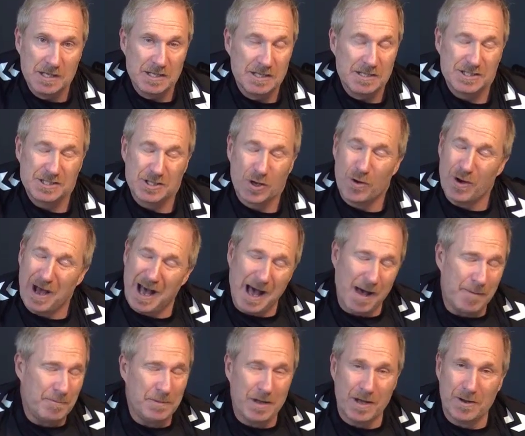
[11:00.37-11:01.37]
So
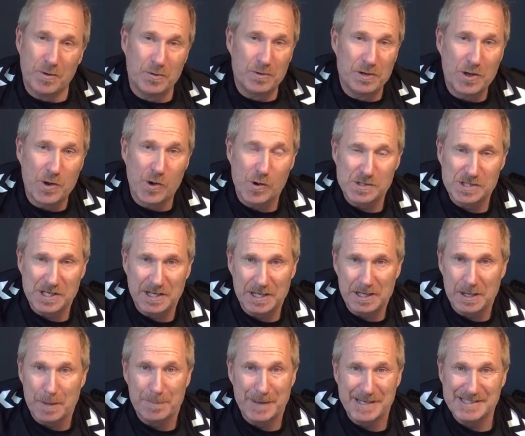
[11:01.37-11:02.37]
I'm not only coaching
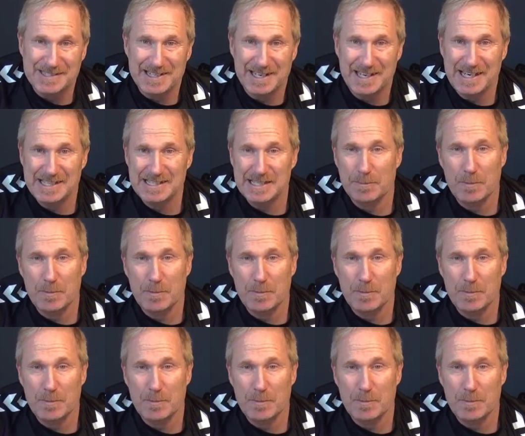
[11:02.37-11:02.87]
in the best leagues,